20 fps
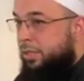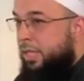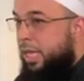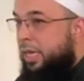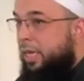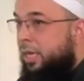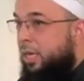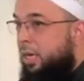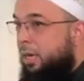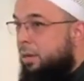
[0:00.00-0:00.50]

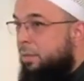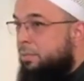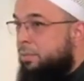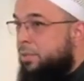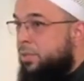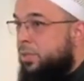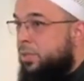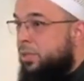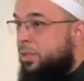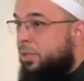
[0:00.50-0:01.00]
that
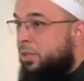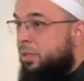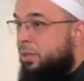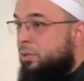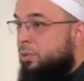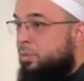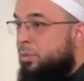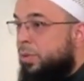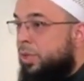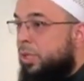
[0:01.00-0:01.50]
comes
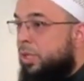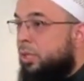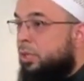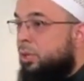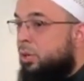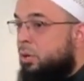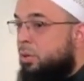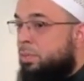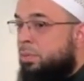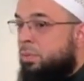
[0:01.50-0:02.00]
with a
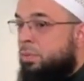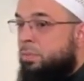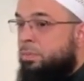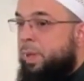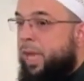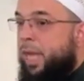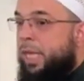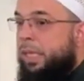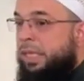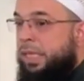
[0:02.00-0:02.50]
global
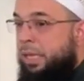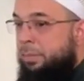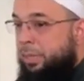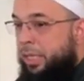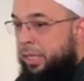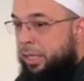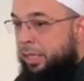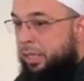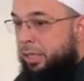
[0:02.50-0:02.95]
pandemic.